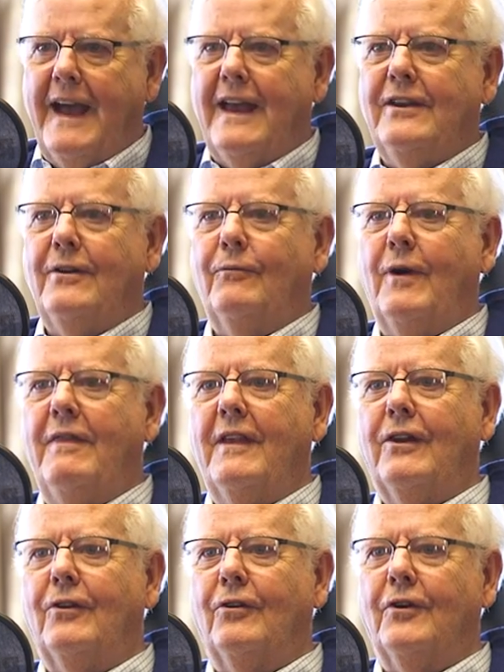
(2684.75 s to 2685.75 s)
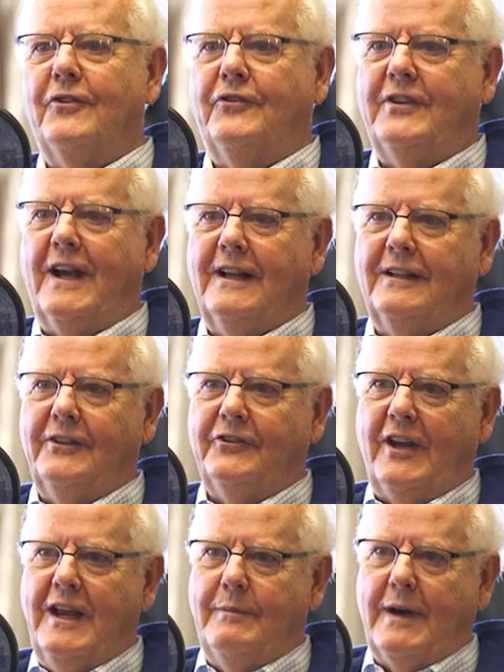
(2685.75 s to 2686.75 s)
And when the Lord
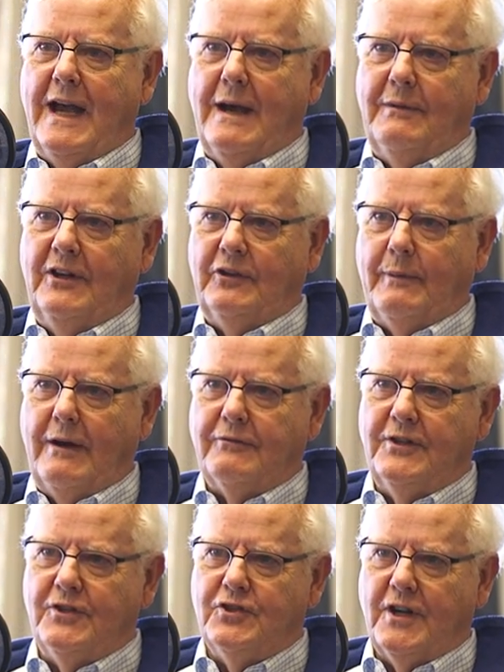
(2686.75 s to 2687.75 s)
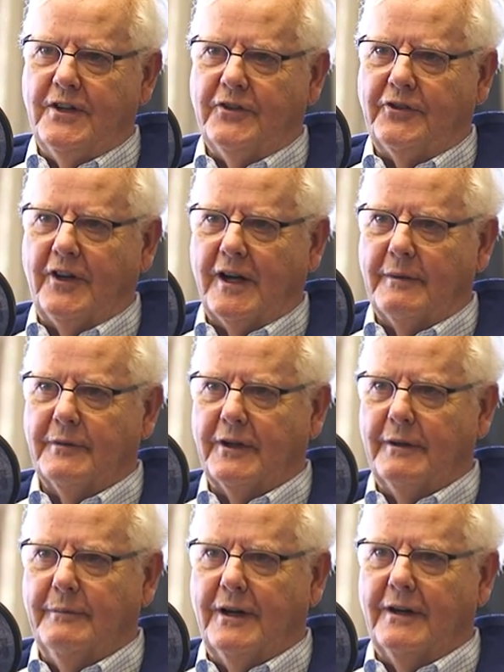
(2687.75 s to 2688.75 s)
tells Abraham he's about to judge Sodom
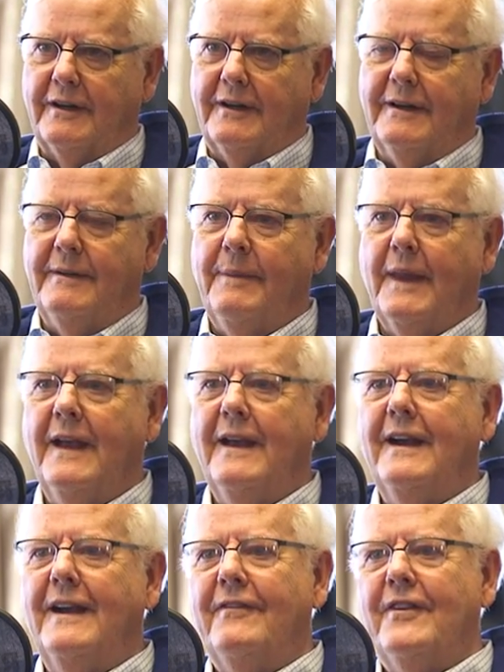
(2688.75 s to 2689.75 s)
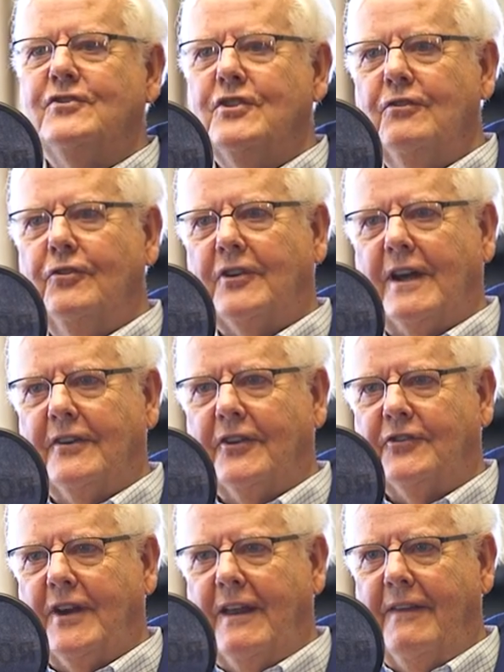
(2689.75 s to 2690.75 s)
and Gomorrah, the Jews
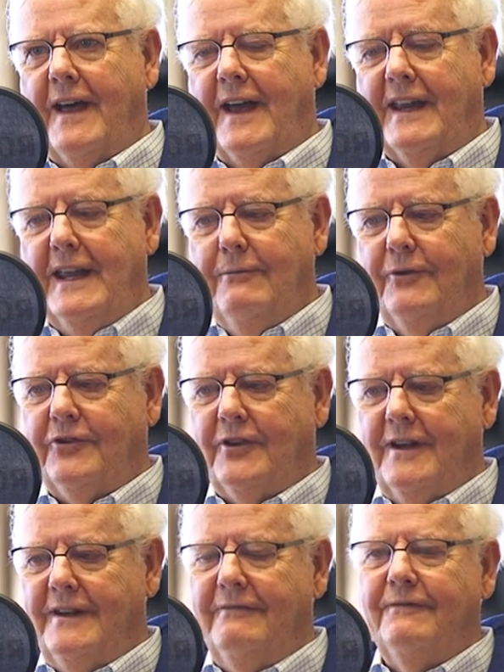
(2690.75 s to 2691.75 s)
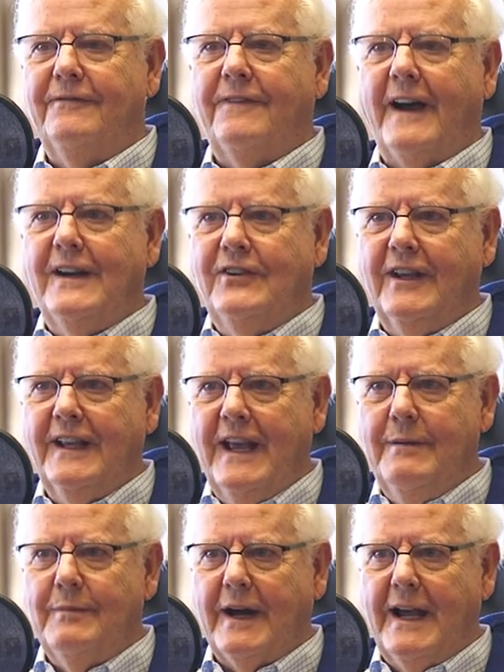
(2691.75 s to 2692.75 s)
understand that. He was inviting
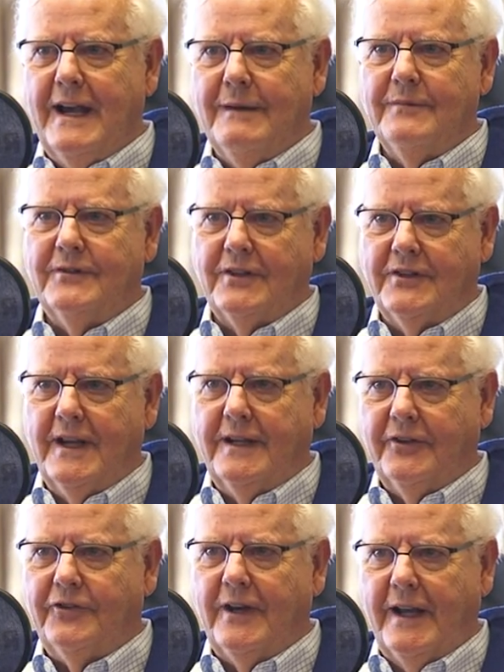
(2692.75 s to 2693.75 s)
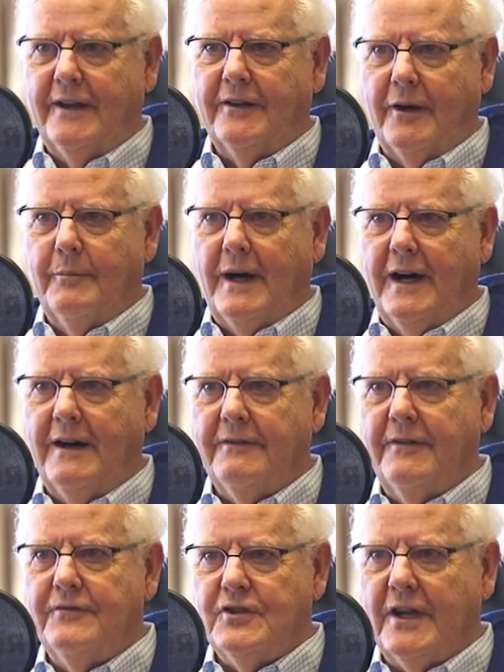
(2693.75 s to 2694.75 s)
Abraham to take a stand on
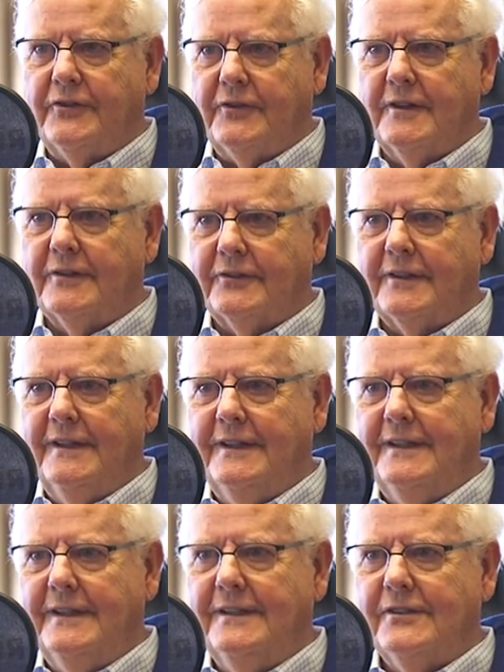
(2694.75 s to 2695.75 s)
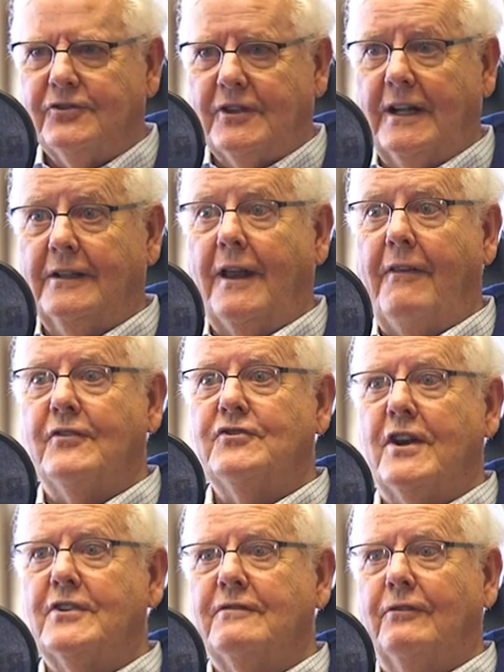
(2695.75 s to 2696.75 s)
behalf of justice. Shall not the
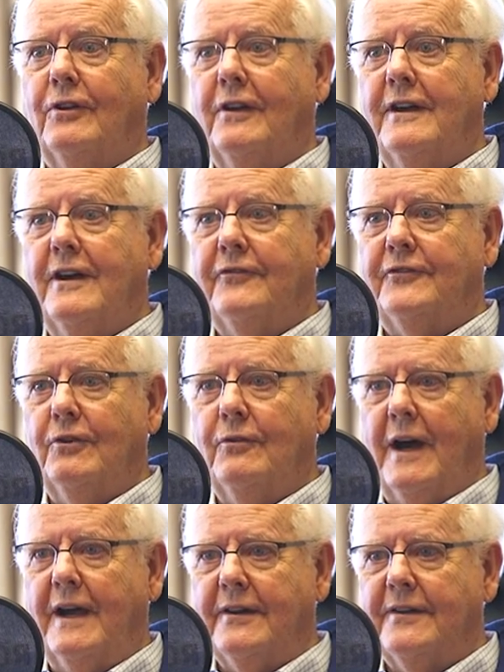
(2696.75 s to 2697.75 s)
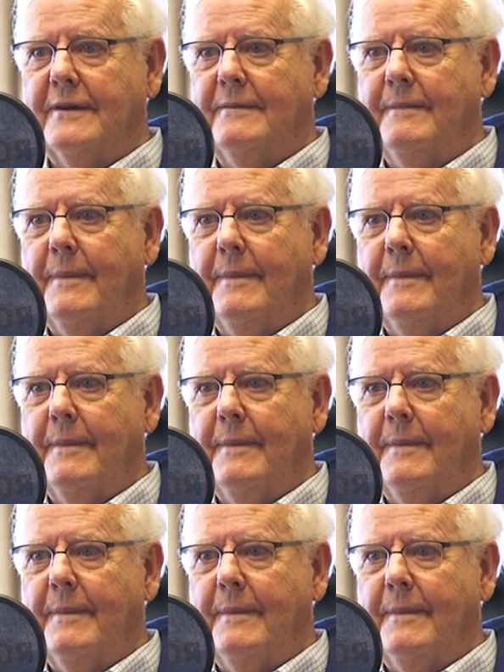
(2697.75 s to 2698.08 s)
judge of all the earth do right?